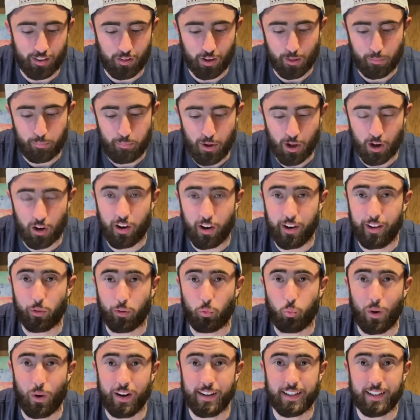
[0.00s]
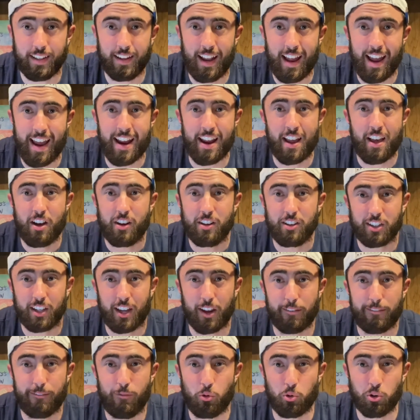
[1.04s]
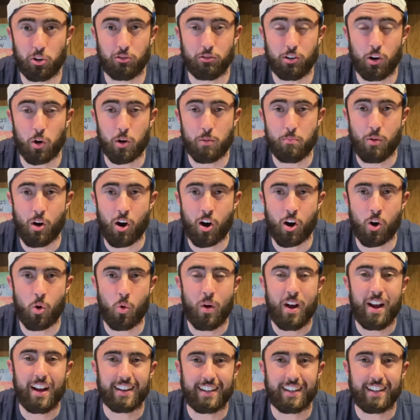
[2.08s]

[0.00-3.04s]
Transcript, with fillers: Let's build on this win today. Let's get four in a row tomorrow.